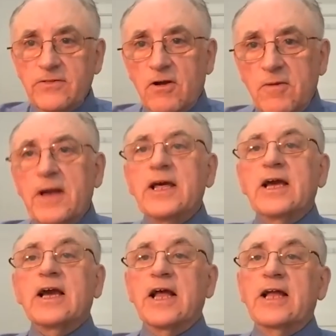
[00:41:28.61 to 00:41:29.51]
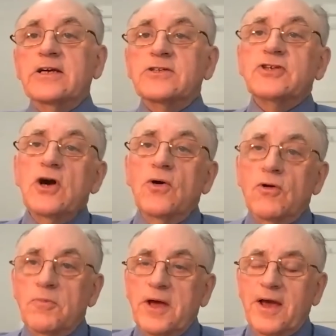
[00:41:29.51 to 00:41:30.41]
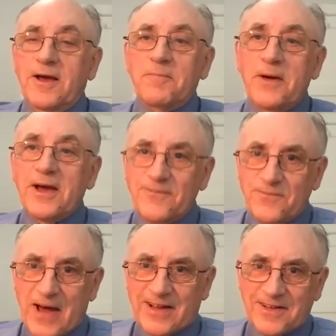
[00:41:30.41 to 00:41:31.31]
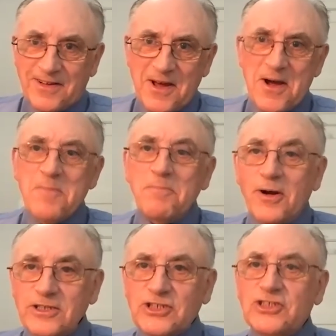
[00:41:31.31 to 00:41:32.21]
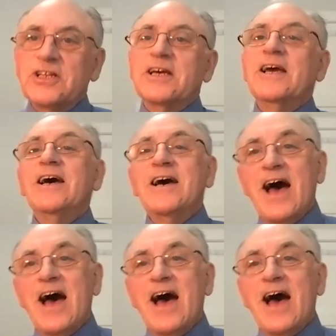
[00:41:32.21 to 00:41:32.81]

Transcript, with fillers: there are many Canadians who are being affected personally